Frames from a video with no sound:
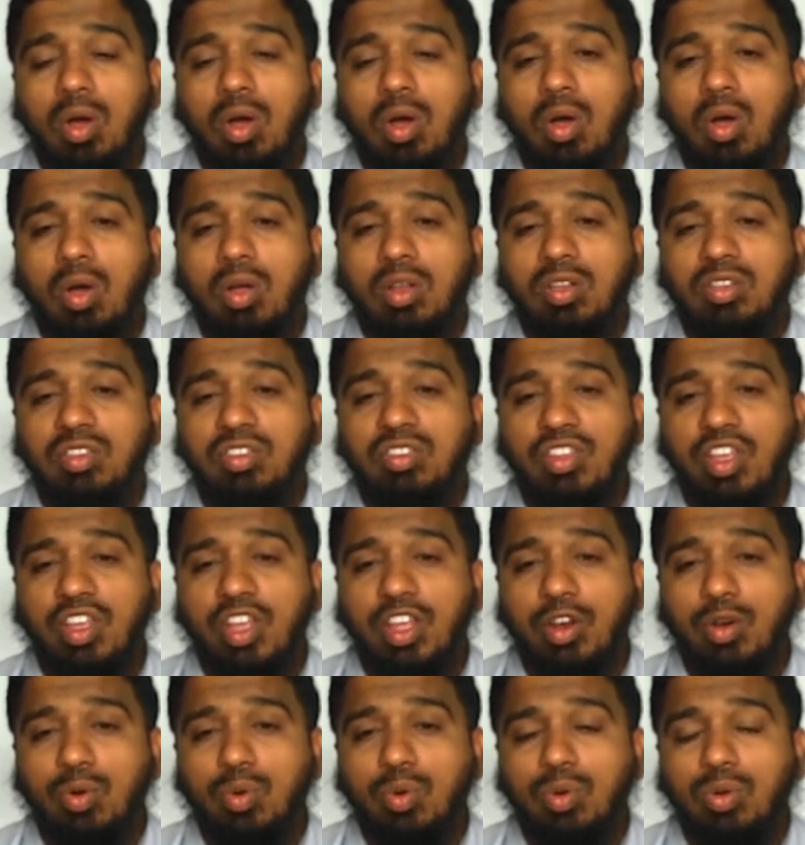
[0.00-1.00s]
on
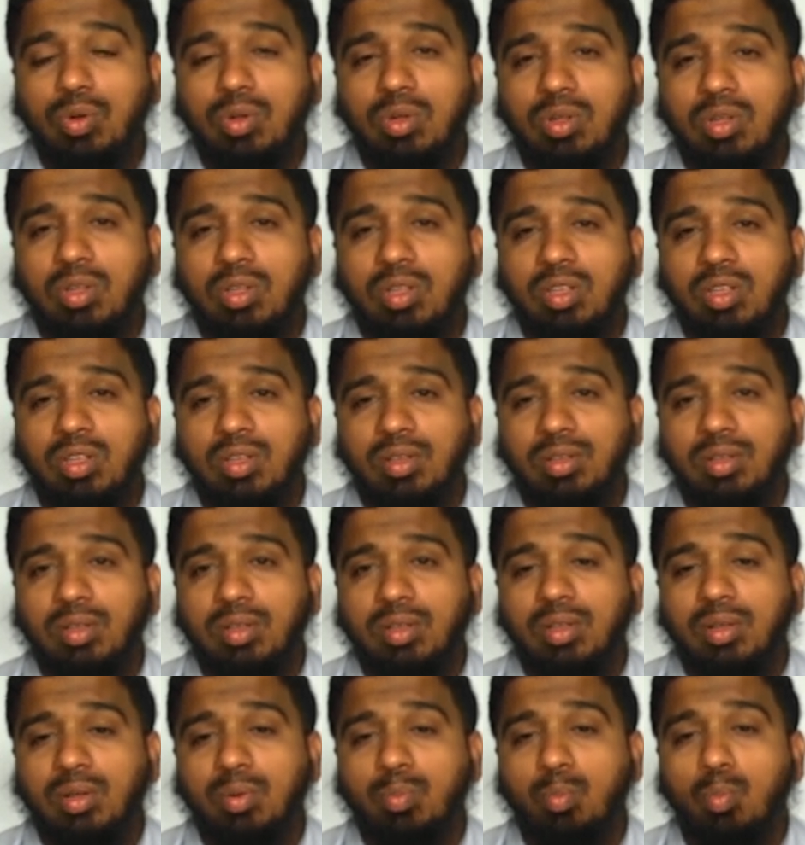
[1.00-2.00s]
0,
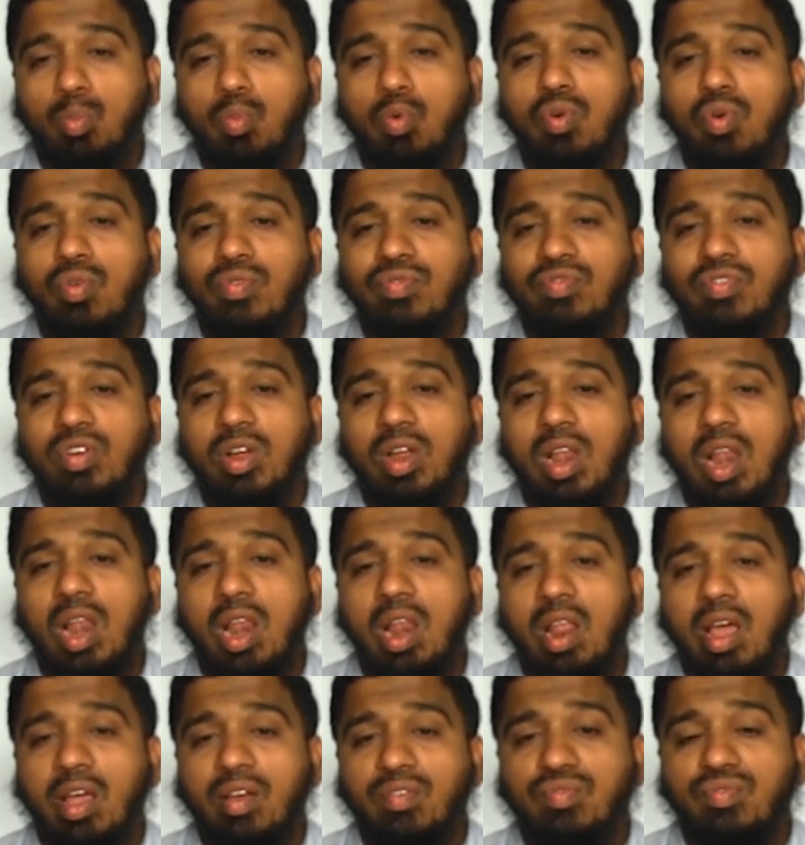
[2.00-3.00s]
move
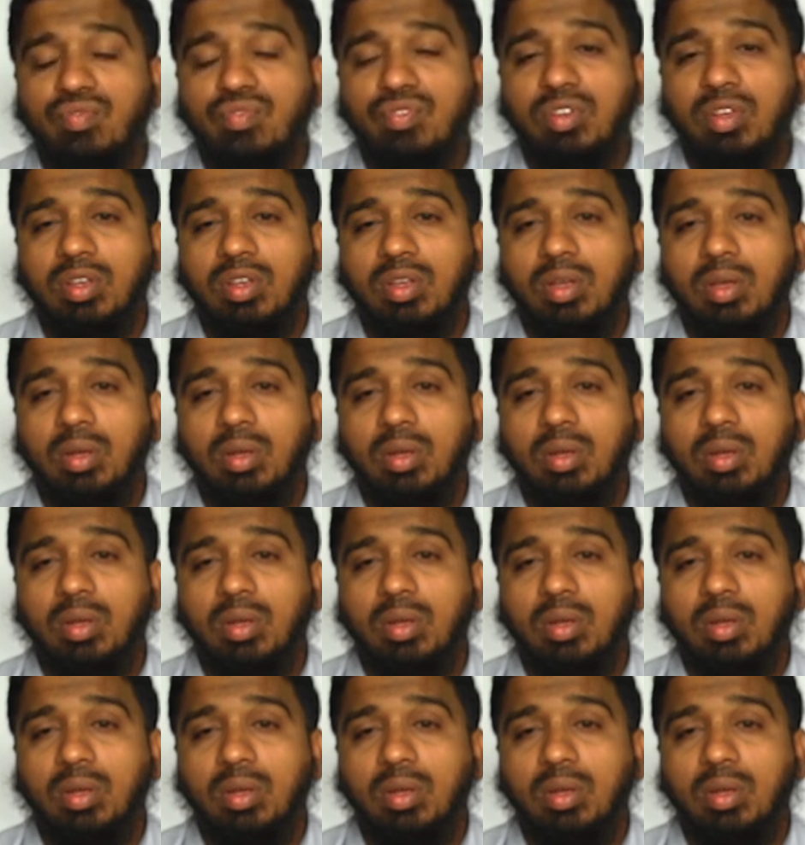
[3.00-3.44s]
left,